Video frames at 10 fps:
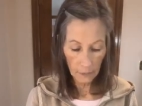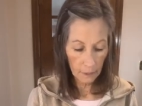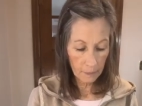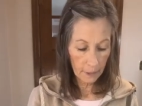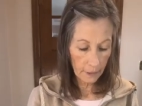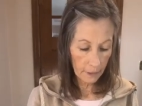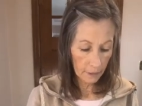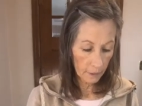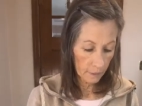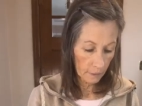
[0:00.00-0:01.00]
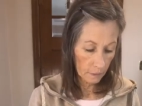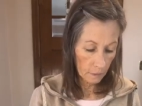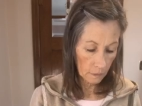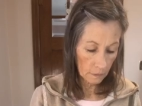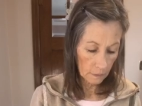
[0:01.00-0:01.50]
My mind.
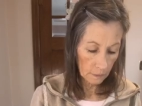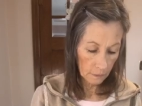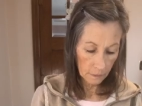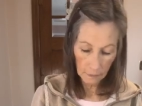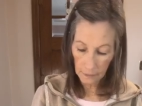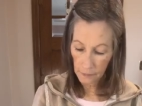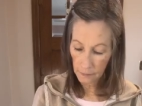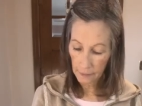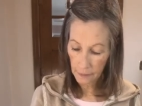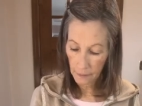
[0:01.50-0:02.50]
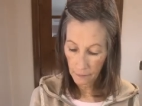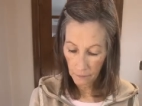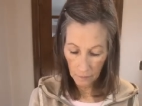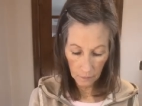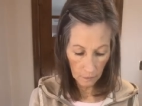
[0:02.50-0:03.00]
I swear.
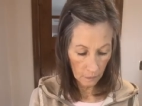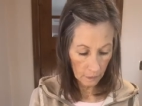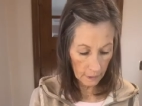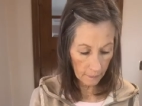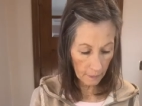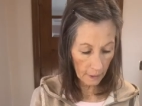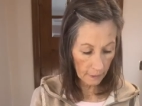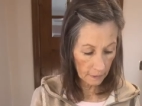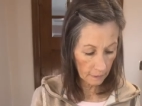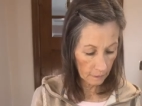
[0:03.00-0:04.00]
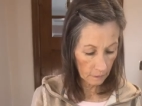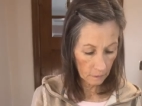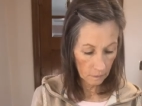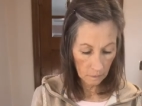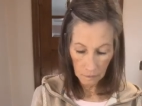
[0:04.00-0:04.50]
Some days.
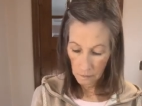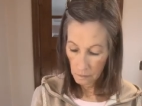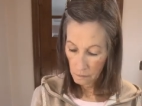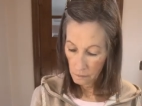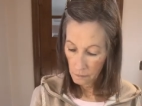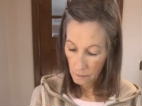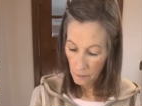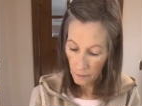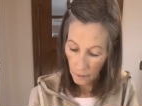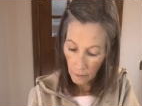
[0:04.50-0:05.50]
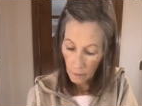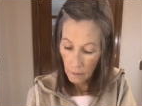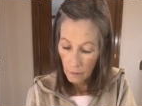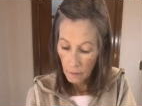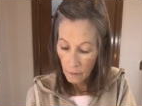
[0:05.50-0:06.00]
Okay.
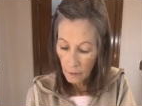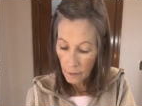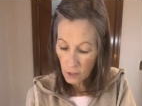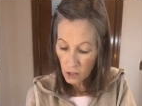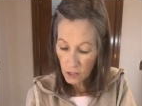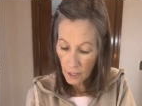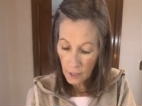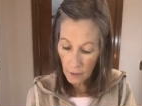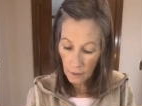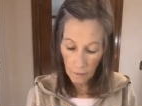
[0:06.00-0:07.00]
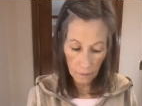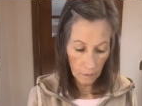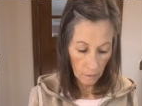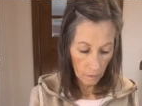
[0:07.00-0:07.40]
And I just kind of